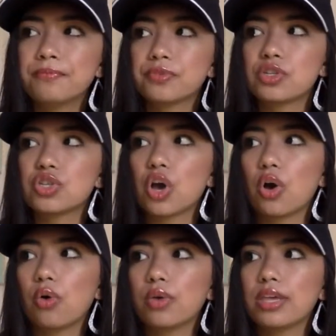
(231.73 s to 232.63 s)

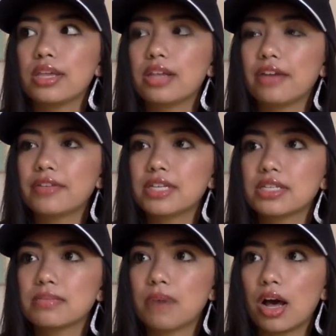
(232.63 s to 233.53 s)
So he left
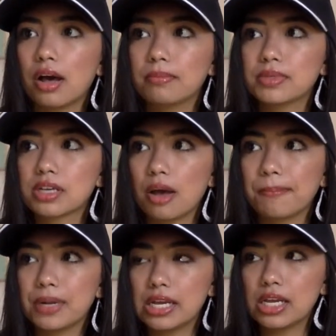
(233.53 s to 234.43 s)
his mom's
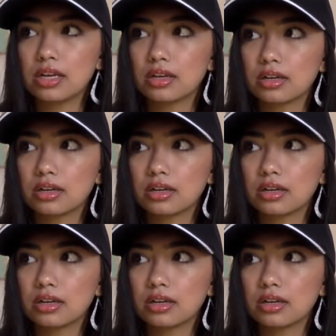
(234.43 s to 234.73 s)
company